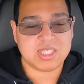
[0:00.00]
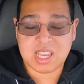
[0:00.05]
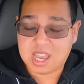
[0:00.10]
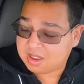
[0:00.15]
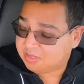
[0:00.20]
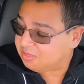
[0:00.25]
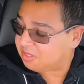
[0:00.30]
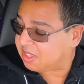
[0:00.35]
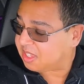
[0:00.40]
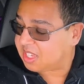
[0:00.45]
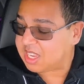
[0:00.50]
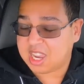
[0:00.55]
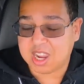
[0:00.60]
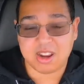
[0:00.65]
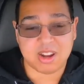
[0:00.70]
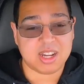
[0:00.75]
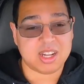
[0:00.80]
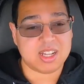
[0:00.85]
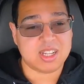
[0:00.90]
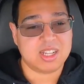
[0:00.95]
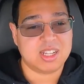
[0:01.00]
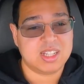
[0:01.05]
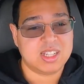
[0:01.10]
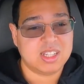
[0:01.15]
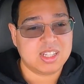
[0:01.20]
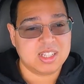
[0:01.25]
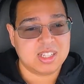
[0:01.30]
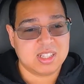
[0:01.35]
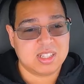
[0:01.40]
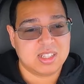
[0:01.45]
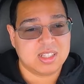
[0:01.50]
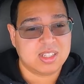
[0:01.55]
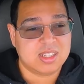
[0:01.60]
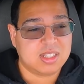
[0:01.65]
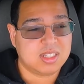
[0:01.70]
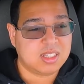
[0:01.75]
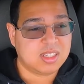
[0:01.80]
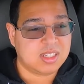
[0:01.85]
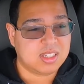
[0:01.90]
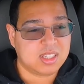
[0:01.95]
definitely carry,
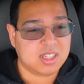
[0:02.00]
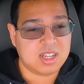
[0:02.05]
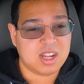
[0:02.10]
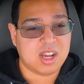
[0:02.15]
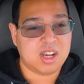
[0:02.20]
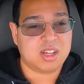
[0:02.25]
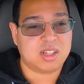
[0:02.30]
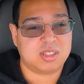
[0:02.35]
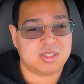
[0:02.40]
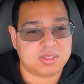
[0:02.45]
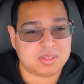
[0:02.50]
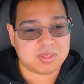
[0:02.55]
you know,